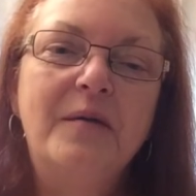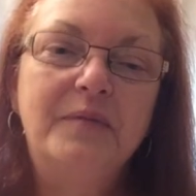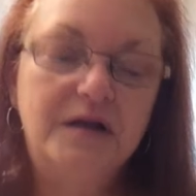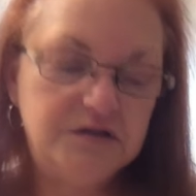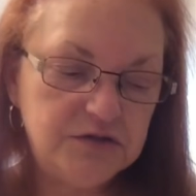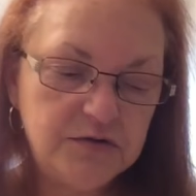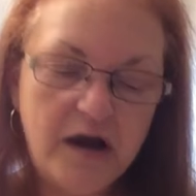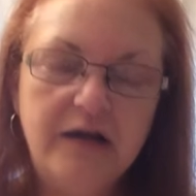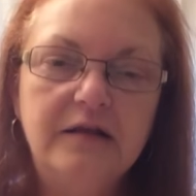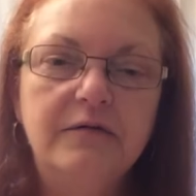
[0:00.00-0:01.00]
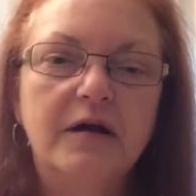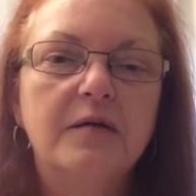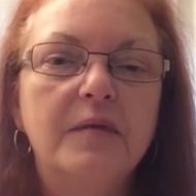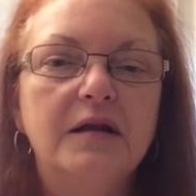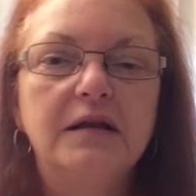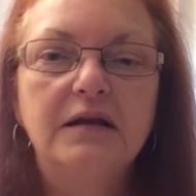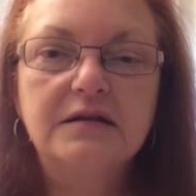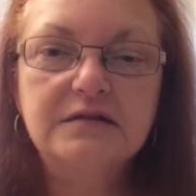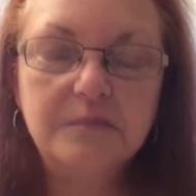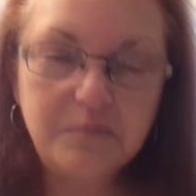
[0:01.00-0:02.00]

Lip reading: But I do highly recommend getting some